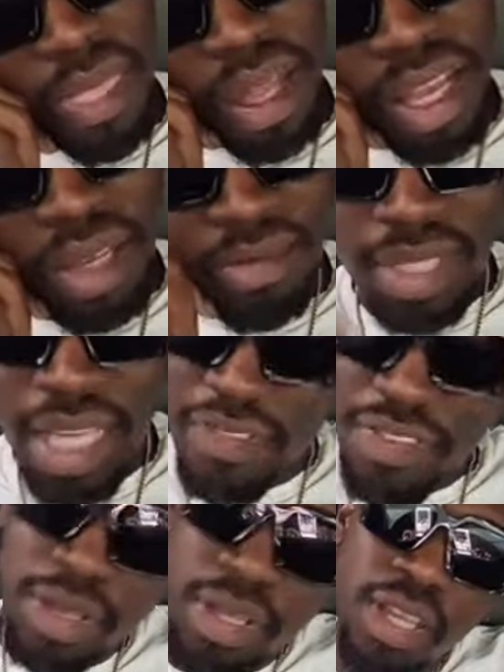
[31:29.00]
And me have
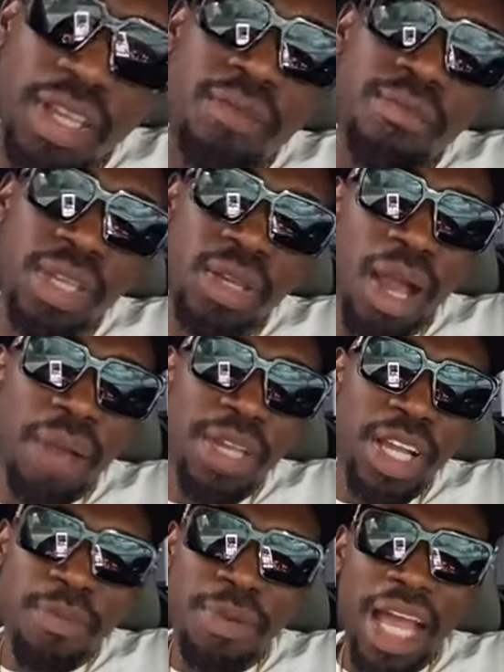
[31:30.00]
to, me want to
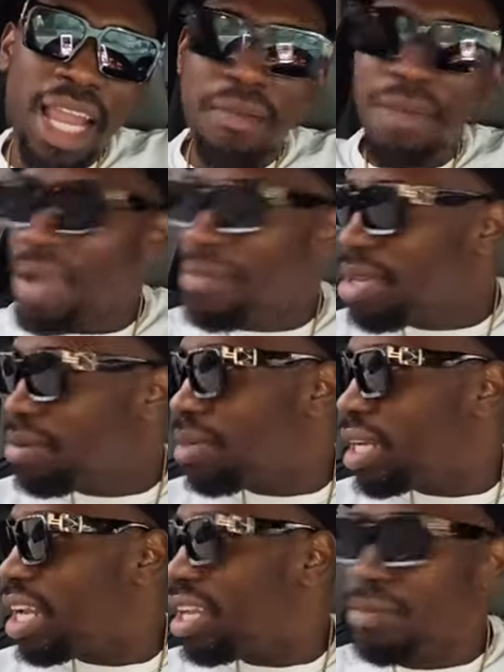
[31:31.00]
big up all of my baby
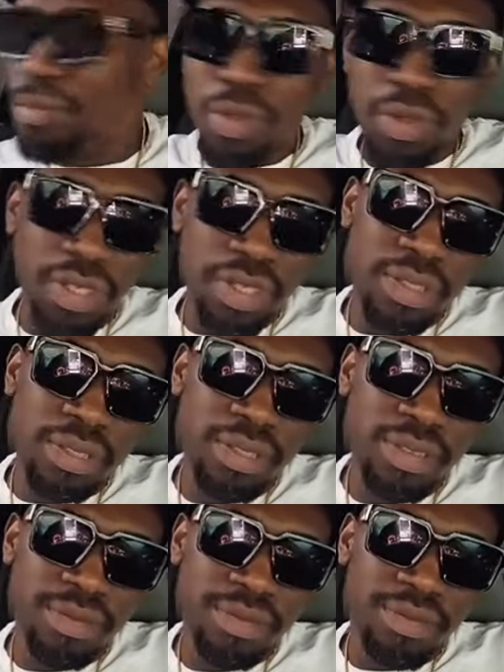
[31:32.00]
mother them too, you know.
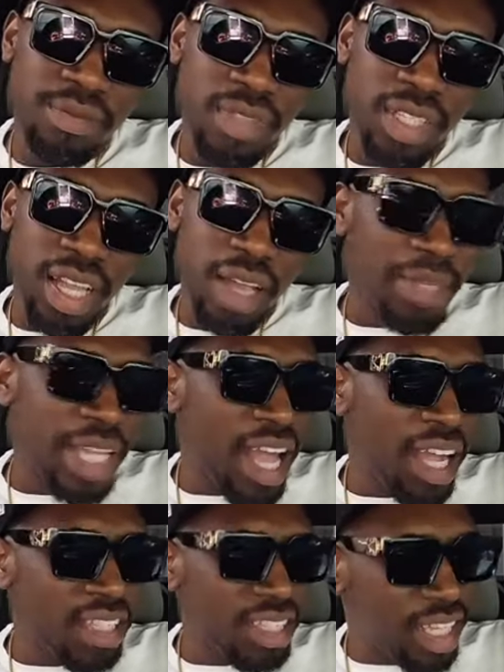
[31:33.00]
I'm
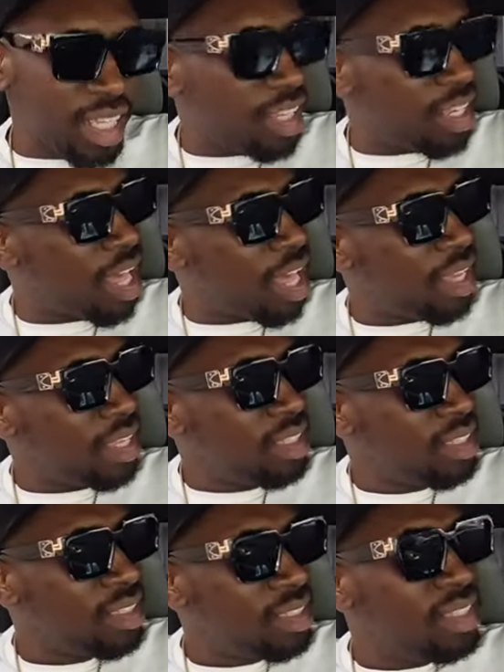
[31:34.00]
not going to tell no lie.
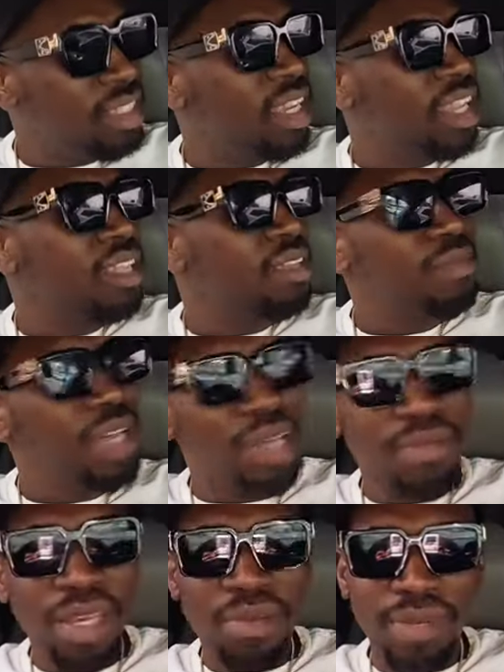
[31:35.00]
My
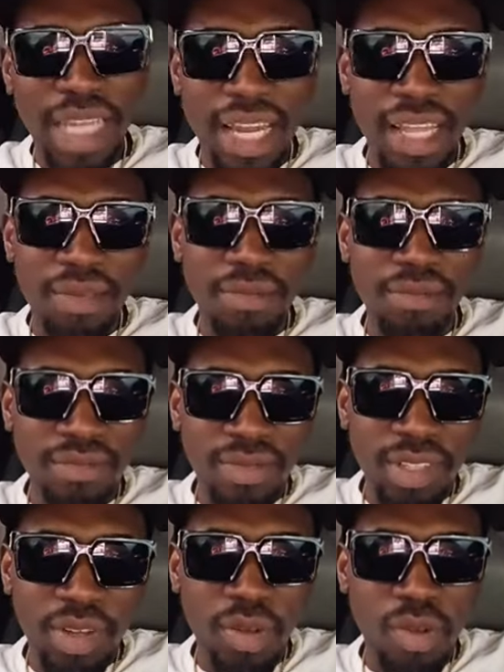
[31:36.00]
baby mother them
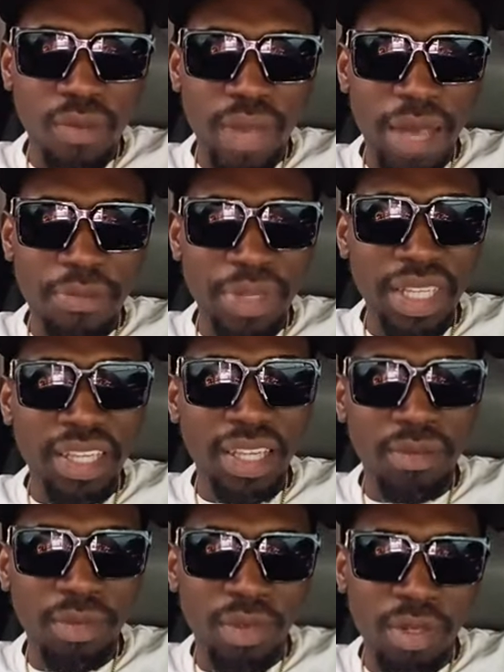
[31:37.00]
grow my pity
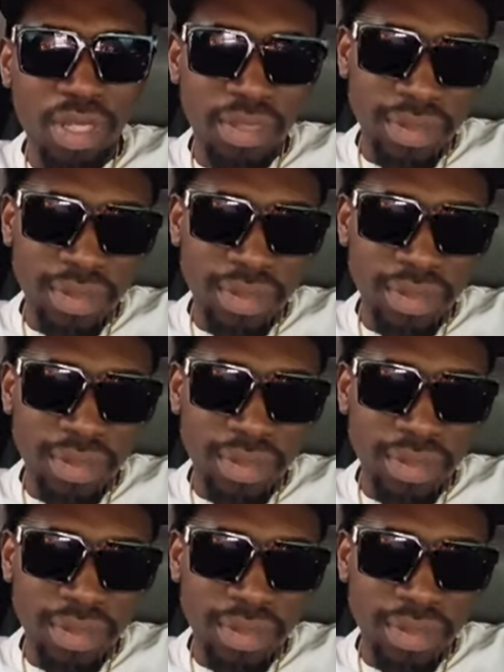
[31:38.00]
them good.